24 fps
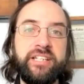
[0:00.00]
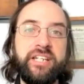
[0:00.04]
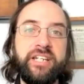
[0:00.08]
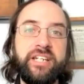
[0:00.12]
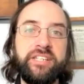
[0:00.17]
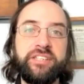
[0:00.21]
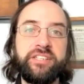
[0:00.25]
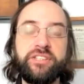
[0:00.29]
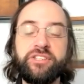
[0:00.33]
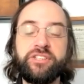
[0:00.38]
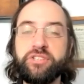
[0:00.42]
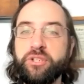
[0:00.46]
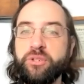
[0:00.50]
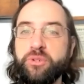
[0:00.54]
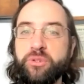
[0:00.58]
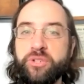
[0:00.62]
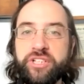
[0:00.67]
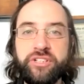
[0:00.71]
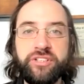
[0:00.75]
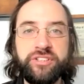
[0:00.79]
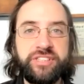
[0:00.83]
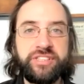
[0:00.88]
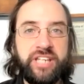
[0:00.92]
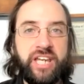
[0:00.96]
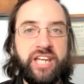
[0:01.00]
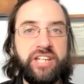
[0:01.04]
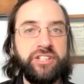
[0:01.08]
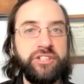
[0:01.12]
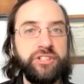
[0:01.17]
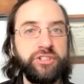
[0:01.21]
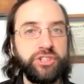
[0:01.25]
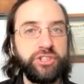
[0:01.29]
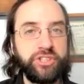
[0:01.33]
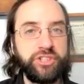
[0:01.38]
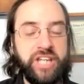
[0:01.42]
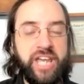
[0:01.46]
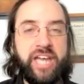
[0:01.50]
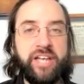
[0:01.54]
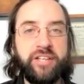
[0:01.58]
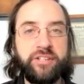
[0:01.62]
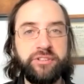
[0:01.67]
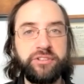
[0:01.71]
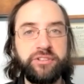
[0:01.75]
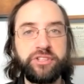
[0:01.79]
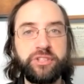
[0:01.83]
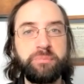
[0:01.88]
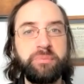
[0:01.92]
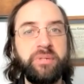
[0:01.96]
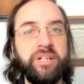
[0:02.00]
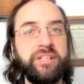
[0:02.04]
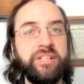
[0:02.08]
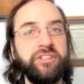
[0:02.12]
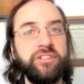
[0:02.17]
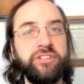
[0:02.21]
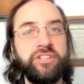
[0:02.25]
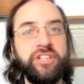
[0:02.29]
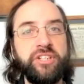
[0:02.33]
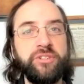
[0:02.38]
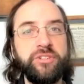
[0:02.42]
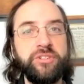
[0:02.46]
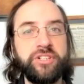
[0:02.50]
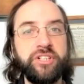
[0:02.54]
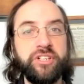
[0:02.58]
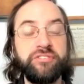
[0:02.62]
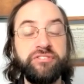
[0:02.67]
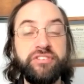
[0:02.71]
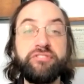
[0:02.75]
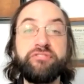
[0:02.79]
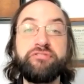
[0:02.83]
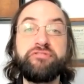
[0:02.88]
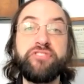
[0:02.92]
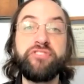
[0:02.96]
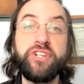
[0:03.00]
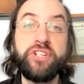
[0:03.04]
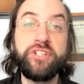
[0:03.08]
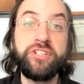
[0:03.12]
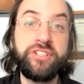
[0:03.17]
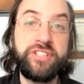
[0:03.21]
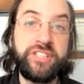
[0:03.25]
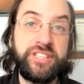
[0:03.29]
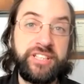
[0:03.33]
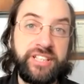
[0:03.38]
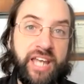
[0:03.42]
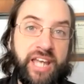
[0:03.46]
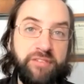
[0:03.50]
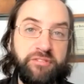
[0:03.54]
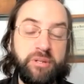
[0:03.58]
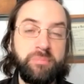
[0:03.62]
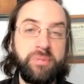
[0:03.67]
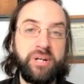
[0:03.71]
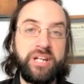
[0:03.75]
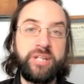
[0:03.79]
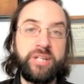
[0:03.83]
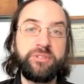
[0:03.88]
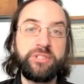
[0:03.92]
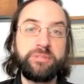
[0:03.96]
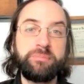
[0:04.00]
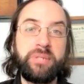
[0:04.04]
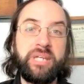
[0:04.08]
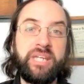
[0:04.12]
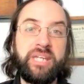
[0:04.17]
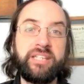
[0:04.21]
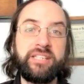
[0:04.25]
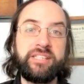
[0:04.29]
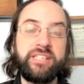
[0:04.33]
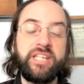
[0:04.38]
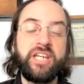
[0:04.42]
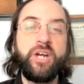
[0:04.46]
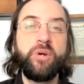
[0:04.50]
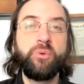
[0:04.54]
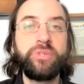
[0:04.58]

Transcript: the 2-year, 10-year calendar spread in the yield curve inverted. Everybody was paying it.